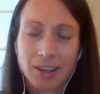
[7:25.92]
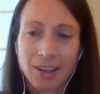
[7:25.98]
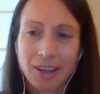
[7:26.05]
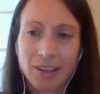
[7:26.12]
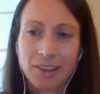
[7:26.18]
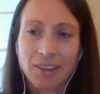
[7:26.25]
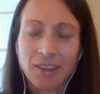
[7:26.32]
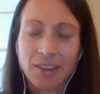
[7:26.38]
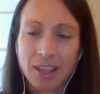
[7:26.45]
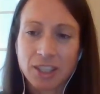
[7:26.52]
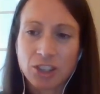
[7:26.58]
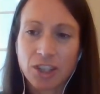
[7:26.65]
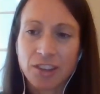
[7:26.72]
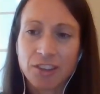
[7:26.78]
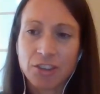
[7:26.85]
They
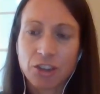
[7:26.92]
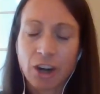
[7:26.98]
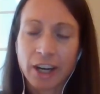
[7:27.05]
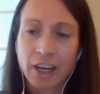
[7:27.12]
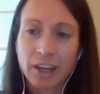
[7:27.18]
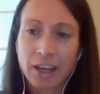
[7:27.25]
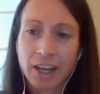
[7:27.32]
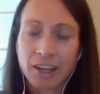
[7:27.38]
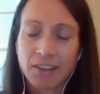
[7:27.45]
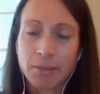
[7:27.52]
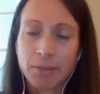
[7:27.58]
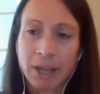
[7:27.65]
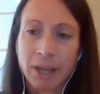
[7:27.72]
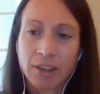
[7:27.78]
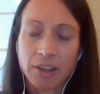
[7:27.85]
just strike a
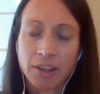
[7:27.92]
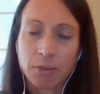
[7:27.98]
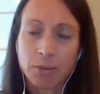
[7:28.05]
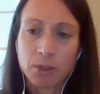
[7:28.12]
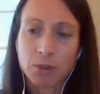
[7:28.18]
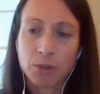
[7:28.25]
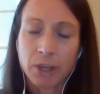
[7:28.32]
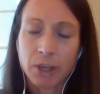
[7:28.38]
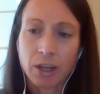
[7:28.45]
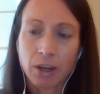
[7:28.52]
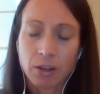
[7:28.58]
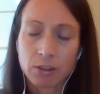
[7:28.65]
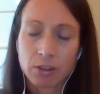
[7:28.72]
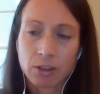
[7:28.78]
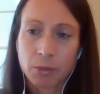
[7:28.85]
nice balance between
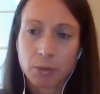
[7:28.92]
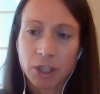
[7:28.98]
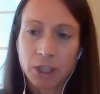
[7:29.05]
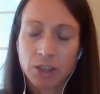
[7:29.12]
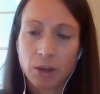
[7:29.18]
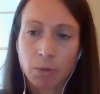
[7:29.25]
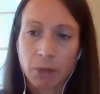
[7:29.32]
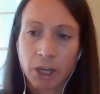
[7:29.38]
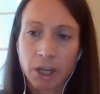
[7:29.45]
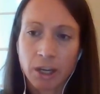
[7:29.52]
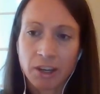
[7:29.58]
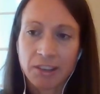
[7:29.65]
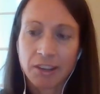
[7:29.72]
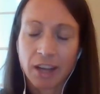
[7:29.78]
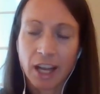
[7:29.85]
a roomy toe
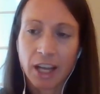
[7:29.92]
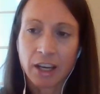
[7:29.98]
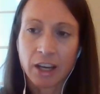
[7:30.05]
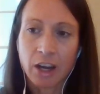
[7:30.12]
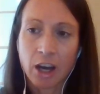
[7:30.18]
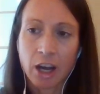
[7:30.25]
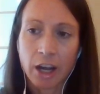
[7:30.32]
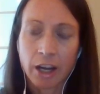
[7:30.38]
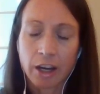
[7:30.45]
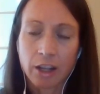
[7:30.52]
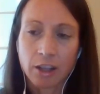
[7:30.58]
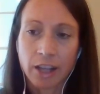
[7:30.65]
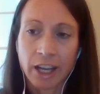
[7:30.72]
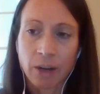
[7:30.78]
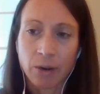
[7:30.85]
box and not
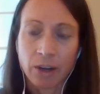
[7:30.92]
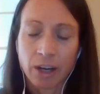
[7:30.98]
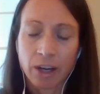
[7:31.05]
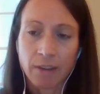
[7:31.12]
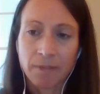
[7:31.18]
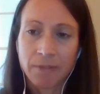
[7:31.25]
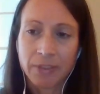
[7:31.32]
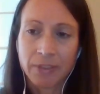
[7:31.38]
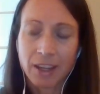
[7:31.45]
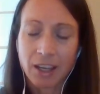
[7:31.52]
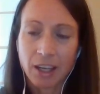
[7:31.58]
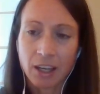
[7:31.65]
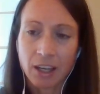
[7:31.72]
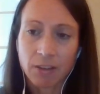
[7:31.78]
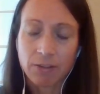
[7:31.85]
allowing
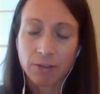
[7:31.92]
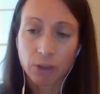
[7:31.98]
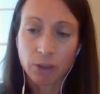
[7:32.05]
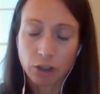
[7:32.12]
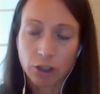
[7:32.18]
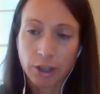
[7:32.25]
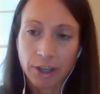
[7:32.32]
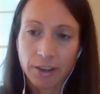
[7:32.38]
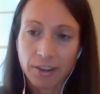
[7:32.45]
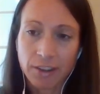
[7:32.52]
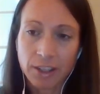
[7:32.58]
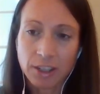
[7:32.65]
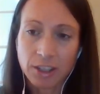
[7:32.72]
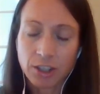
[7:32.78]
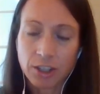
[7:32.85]
any foot
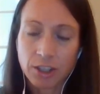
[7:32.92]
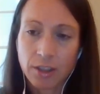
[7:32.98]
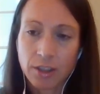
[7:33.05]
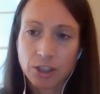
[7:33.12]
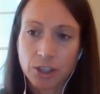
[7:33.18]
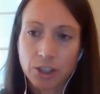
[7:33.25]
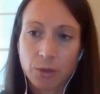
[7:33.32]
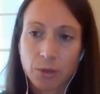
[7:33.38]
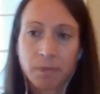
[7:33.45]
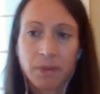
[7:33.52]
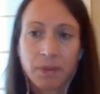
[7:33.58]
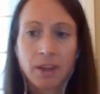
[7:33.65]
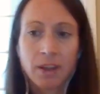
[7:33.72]
translation in the shoe.